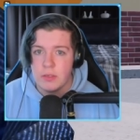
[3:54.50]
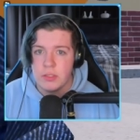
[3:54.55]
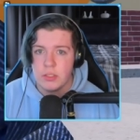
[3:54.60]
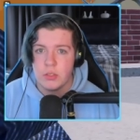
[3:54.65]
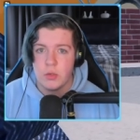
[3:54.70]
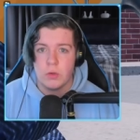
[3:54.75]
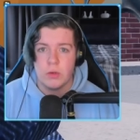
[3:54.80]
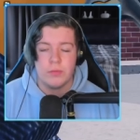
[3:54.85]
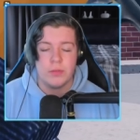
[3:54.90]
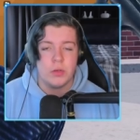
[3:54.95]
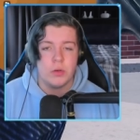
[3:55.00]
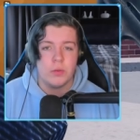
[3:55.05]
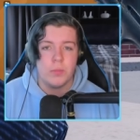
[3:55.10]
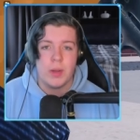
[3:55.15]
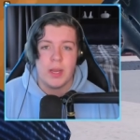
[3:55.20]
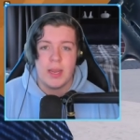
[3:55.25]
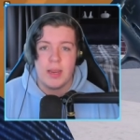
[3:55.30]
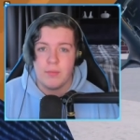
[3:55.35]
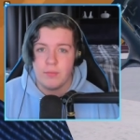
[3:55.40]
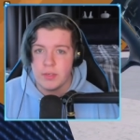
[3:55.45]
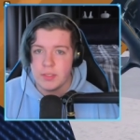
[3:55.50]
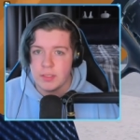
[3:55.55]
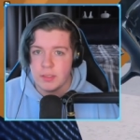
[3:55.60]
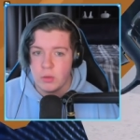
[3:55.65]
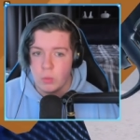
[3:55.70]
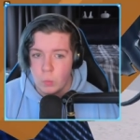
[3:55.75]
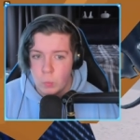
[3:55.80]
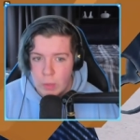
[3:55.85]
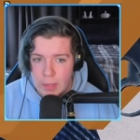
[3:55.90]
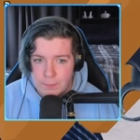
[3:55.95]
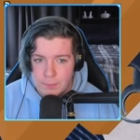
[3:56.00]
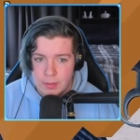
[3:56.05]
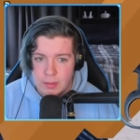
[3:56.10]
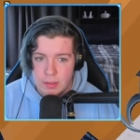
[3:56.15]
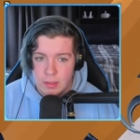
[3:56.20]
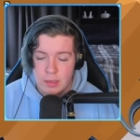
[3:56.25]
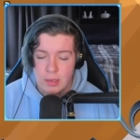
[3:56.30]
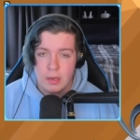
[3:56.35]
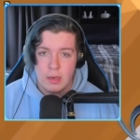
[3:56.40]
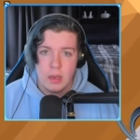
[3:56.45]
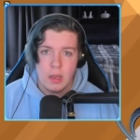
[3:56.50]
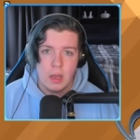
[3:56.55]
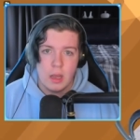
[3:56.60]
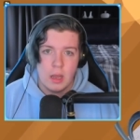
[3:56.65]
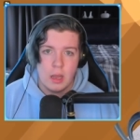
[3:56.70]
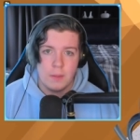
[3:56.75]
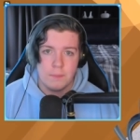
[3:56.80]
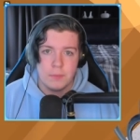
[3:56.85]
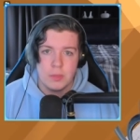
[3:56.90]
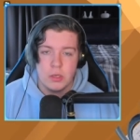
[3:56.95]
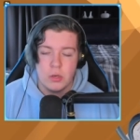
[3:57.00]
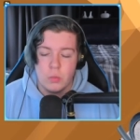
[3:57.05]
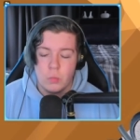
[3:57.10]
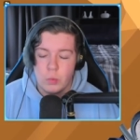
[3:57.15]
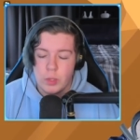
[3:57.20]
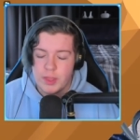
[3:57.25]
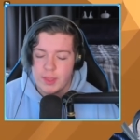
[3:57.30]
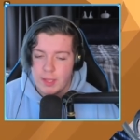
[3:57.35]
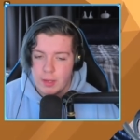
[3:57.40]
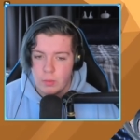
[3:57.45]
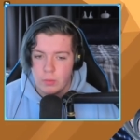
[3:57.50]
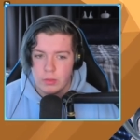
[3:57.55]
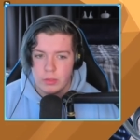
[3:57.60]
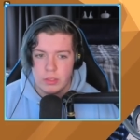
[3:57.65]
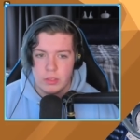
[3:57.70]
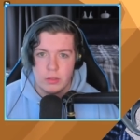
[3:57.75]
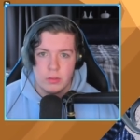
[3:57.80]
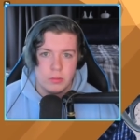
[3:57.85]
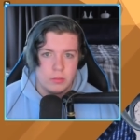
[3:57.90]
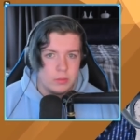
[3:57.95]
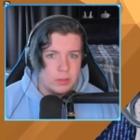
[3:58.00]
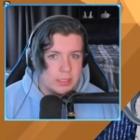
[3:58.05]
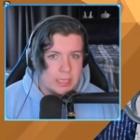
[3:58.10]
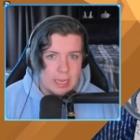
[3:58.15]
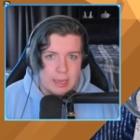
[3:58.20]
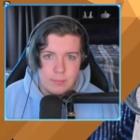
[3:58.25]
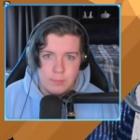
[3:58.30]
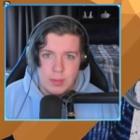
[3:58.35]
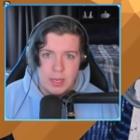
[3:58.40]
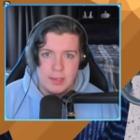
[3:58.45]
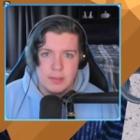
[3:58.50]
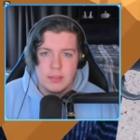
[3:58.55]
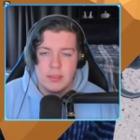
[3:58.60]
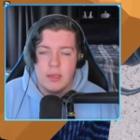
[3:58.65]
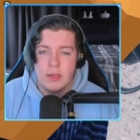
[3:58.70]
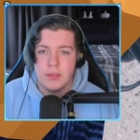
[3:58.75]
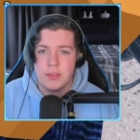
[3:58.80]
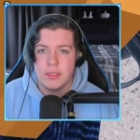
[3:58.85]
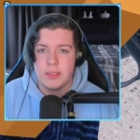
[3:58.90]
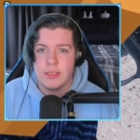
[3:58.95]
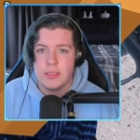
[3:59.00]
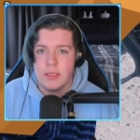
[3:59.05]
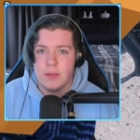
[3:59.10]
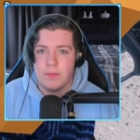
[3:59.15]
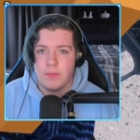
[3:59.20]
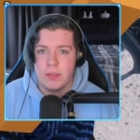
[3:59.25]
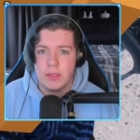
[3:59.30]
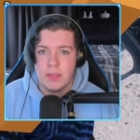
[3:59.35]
store, if you were to buy every single weapon, um, you know, without you know Game Pass guns and stuff like